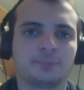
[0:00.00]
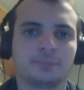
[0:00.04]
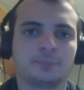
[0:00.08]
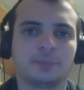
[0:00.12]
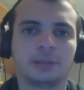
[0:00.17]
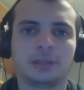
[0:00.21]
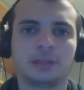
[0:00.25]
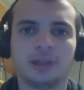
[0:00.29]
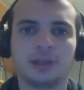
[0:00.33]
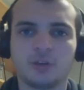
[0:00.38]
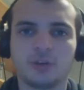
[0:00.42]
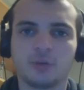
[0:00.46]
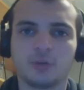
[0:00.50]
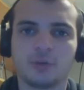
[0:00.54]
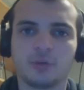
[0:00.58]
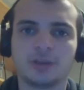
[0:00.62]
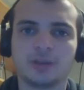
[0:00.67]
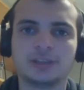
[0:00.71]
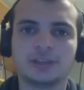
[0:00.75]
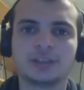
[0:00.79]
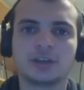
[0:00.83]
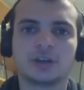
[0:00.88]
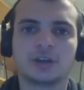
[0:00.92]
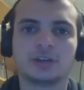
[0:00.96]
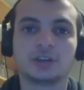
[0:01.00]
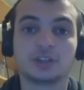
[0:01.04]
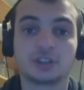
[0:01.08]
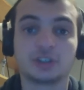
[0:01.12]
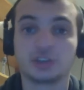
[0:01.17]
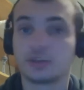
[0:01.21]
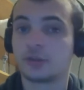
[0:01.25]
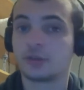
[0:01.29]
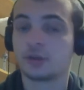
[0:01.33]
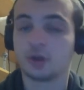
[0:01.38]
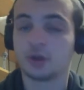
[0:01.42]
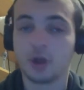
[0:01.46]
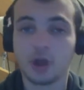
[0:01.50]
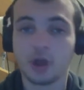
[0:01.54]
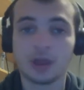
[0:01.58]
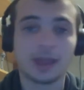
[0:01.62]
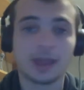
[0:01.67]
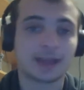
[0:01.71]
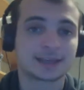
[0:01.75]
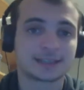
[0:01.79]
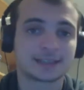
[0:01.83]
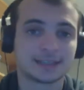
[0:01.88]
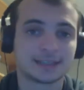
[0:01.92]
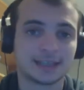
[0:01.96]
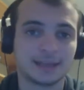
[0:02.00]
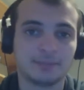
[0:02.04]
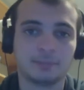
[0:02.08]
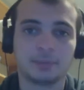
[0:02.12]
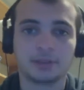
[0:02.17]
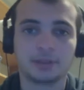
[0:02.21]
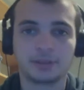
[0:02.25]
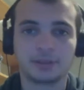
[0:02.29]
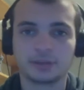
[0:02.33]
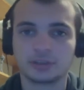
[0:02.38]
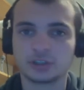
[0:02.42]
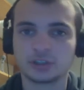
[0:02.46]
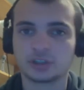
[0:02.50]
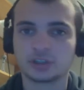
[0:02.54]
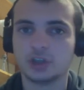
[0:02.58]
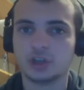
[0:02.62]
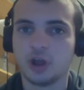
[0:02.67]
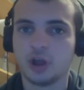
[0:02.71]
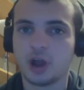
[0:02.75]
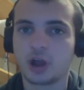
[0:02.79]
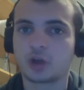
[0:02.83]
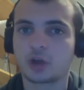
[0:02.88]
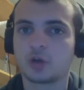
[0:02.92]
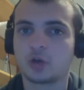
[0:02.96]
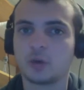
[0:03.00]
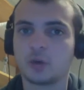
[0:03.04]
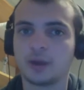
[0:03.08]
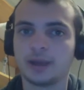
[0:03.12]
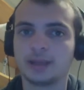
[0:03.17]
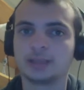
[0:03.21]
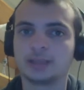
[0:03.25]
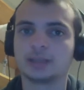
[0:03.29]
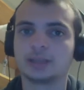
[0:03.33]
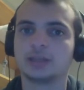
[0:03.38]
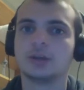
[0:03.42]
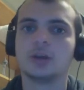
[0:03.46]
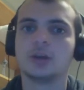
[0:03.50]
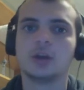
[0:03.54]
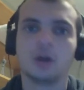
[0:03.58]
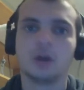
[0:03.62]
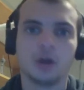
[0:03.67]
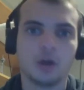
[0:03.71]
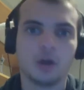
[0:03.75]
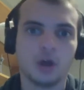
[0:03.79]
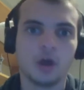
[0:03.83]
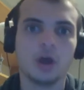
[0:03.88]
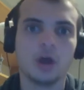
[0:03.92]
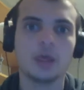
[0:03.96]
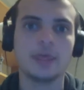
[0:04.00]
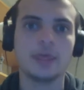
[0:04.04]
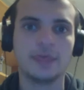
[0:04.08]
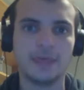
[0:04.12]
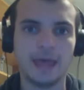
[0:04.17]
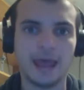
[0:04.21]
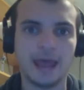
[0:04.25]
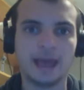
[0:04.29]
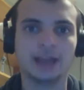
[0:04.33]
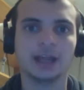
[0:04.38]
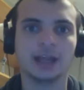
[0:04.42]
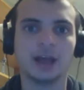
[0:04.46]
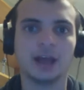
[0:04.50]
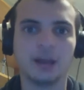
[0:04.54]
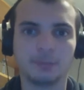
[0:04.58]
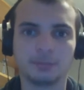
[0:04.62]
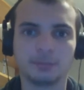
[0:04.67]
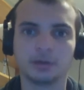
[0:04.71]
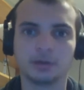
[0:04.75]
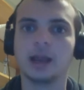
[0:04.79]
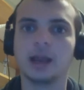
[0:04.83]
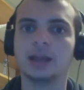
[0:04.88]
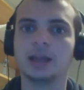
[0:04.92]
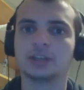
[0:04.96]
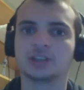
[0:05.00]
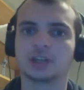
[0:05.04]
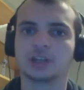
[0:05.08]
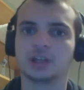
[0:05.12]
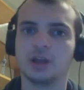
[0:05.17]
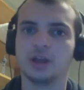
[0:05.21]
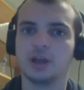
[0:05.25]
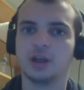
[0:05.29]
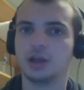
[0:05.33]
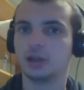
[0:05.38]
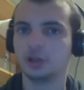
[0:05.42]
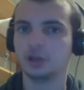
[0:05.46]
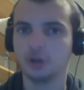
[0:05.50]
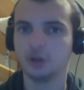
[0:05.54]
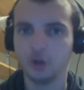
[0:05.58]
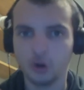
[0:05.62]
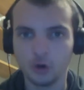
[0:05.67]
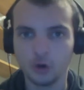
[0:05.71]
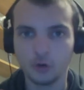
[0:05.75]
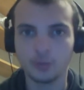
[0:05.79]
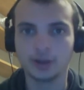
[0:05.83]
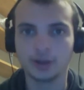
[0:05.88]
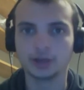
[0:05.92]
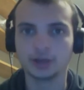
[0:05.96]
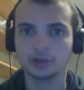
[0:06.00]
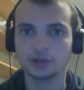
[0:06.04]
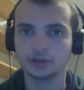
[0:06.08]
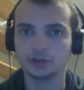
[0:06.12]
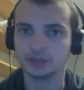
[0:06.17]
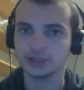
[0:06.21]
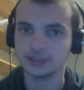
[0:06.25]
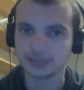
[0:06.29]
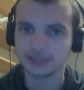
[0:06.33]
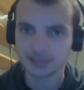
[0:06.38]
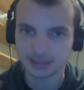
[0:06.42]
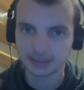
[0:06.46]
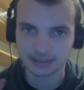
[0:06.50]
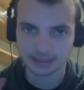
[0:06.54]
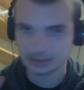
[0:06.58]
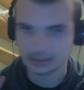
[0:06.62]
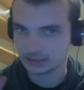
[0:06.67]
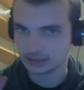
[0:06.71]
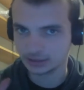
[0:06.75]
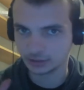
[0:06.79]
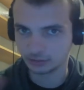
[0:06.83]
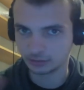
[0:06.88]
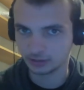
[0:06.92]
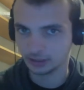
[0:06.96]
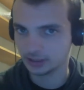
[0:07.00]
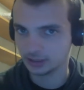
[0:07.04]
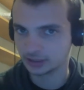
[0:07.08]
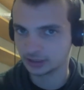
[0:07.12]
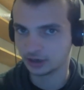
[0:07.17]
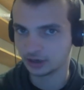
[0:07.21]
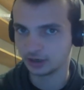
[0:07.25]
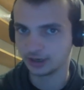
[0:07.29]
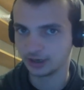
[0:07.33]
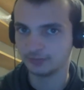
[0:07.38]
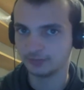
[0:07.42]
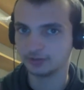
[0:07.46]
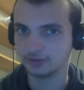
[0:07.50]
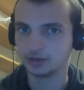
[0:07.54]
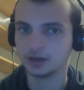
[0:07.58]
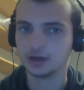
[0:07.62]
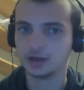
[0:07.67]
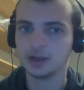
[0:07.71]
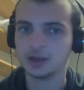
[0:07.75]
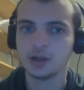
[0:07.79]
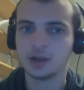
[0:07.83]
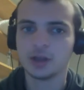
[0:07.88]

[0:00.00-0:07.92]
But the other ones are just, they're all excellent, but they're just not quite on that upper echelon, oh my goodness, this is the greatest card ever.